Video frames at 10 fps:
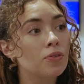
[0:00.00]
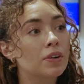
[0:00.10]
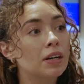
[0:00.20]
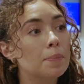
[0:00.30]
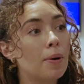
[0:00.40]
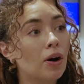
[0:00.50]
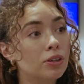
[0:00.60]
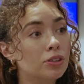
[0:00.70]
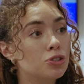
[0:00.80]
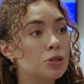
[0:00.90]
very
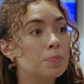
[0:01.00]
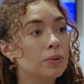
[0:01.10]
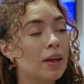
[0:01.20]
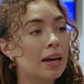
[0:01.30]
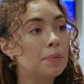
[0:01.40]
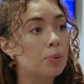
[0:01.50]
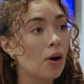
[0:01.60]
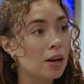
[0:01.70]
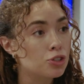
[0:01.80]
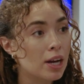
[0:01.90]
partnership-led
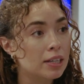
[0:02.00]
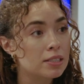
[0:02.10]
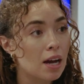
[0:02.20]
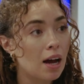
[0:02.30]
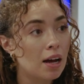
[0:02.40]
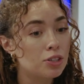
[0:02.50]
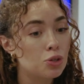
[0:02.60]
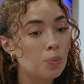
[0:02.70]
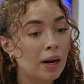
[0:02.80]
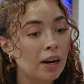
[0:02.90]
project
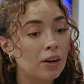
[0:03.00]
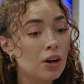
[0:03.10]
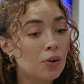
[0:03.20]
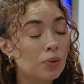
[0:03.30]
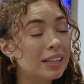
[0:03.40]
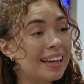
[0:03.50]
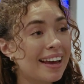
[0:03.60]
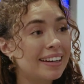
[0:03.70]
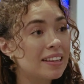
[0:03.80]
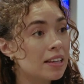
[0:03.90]
to where really
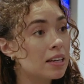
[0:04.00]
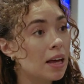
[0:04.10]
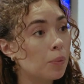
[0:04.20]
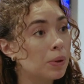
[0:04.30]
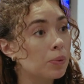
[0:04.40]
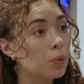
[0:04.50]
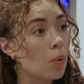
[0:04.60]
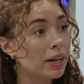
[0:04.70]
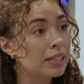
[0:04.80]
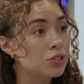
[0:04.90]
anything that we were
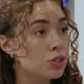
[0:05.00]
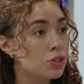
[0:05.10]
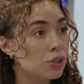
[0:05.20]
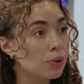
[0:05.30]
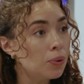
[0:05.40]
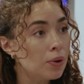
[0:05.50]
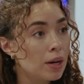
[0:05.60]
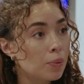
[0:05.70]
wanting to do,